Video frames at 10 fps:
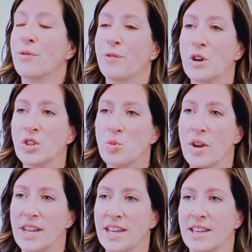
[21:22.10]
first
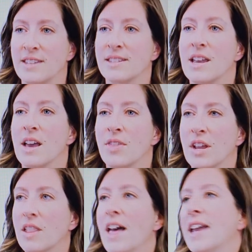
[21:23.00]
one is the
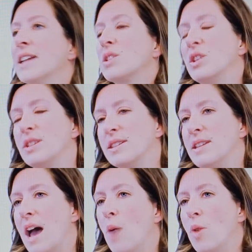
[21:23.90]
client does
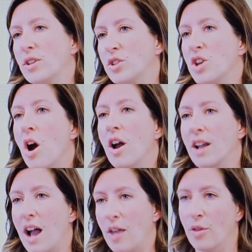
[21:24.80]
not want to
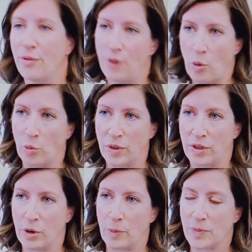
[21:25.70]
talk on the phone with
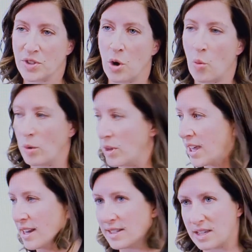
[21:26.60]
you. So when we
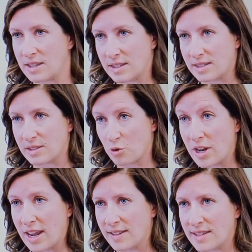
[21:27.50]
get into the
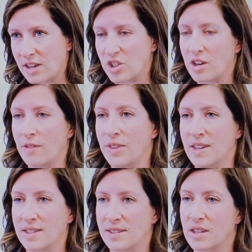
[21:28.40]
screening section of
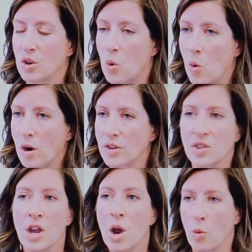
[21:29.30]
this course,
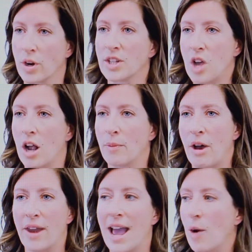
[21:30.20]
we're going to talk
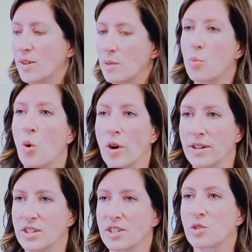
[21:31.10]
about how it's
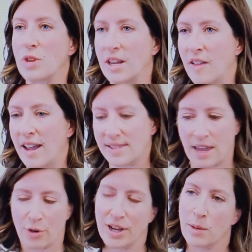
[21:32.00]
important to screen clients
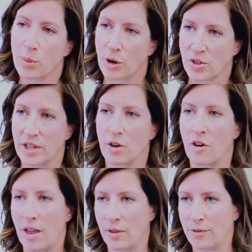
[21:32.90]
either in person or
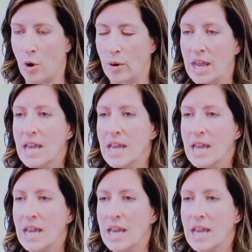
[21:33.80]
on the phone.